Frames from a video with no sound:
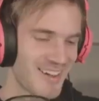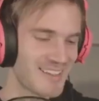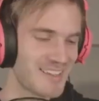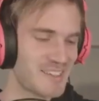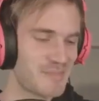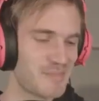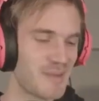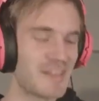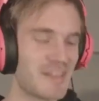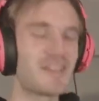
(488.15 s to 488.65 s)

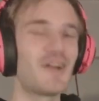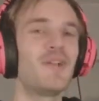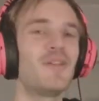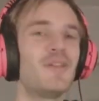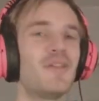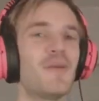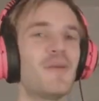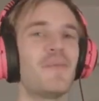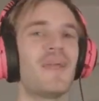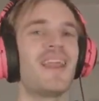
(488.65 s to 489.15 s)
this brings whole
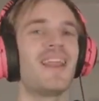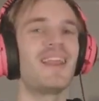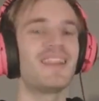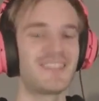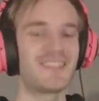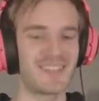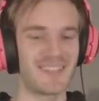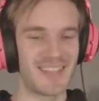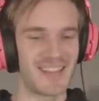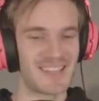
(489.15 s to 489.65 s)
new meaning
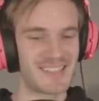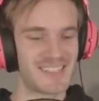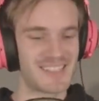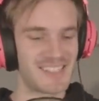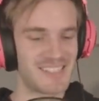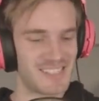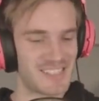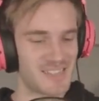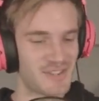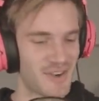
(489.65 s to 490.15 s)
to this.
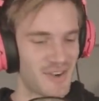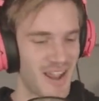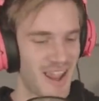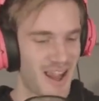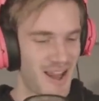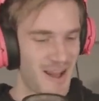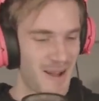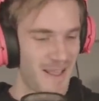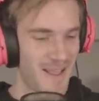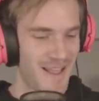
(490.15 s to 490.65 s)
This is
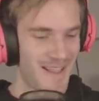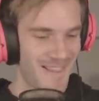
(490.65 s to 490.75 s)
great.